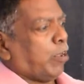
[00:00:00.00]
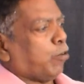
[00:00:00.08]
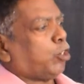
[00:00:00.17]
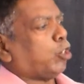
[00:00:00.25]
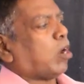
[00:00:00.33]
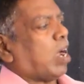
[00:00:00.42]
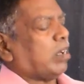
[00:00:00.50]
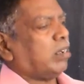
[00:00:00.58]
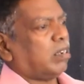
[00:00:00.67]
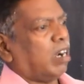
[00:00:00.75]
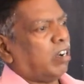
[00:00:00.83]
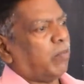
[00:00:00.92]
they used to
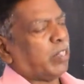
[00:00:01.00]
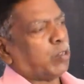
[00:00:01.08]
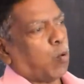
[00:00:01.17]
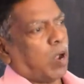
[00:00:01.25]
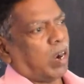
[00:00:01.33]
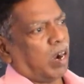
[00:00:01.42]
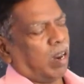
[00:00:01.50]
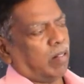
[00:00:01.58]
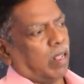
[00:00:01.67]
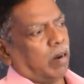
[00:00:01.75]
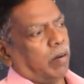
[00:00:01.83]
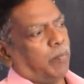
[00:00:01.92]
consult with one
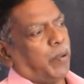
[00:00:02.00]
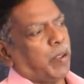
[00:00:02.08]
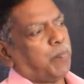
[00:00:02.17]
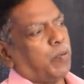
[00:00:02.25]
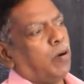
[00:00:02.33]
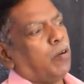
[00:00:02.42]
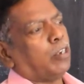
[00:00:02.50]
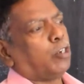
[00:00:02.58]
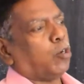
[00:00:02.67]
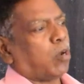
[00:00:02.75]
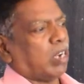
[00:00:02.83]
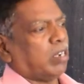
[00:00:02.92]
another. People
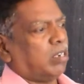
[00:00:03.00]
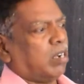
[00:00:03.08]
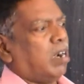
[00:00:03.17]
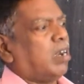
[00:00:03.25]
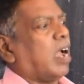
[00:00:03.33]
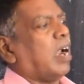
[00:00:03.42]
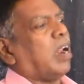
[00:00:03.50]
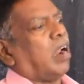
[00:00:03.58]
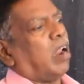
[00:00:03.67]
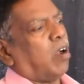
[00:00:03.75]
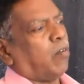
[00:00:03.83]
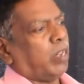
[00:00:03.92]
used to consult and
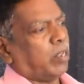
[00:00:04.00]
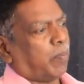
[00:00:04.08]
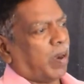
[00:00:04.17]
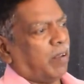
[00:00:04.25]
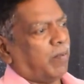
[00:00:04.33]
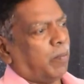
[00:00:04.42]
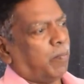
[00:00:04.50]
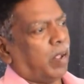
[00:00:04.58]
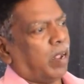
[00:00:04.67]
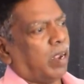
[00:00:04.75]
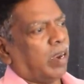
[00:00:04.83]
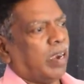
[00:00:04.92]
along with the private
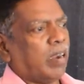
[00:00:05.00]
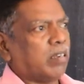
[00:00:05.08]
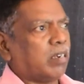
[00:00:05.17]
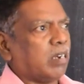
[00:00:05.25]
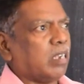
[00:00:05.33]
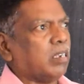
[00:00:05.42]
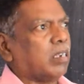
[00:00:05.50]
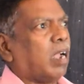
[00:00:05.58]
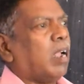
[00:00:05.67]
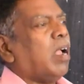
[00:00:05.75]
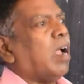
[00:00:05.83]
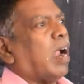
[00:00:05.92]
industries
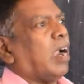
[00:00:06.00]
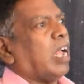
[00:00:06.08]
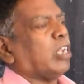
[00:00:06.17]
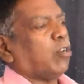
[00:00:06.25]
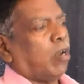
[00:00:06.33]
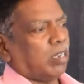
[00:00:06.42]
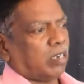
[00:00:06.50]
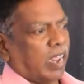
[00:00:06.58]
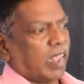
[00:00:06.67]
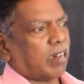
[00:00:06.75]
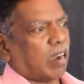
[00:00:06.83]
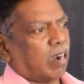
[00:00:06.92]
and as well as
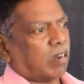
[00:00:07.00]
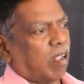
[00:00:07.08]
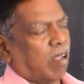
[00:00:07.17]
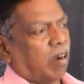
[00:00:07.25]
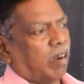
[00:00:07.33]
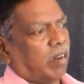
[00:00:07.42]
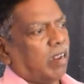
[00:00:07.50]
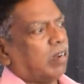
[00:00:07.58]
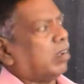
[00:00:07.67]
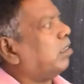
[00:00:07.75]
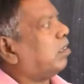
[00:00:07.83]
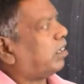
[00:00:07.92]
state
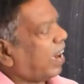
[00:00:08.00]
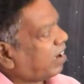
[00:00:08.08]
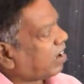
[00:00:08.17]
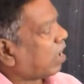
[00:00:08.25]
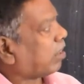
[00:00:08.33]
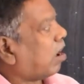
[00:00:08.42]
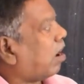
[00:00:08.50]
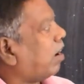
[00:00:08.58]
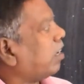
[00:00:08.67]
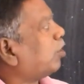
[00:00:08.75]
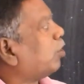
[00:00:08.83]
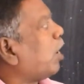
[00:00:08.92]

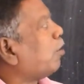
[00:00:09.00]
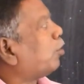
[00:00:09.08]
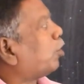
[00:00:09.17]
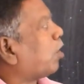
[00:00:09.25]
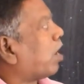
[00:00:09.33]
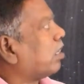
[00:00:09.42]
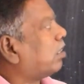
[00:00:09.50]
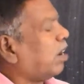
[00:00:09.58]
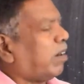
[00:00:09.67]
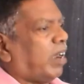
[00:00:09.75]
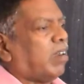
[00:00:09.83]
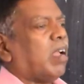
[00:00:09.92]
authorities, they used to
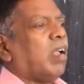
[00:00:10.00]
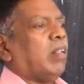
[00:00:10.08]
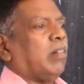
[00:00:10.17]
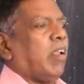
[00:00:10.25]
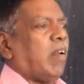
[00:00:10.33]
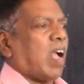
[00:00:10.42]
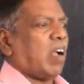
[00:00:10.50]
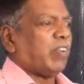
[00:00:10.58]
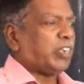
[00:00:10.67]
consult it. They